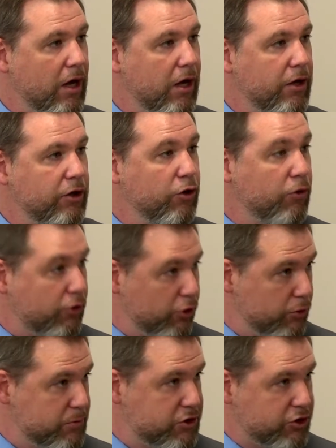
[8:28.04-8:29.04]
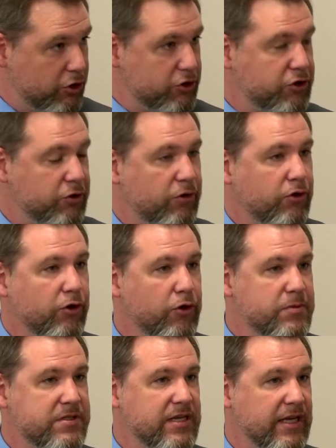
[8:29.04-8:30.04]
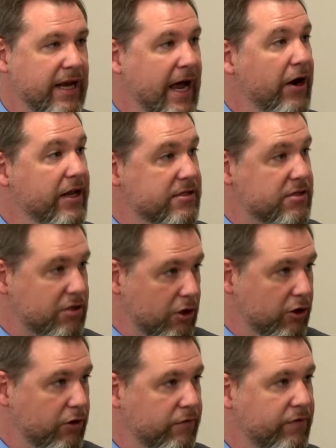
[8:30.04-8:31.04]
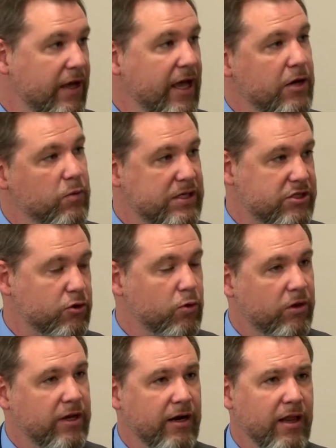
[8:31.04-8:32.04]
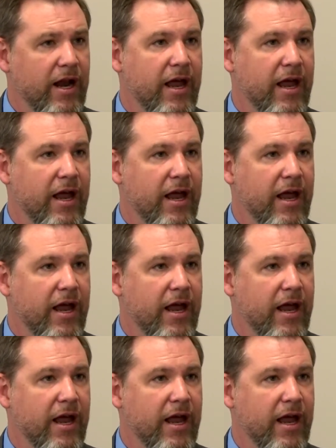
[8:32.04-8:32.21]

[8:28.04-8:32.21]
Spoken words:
youth groups, church youth groups, to get out and serve in Western North Carolina.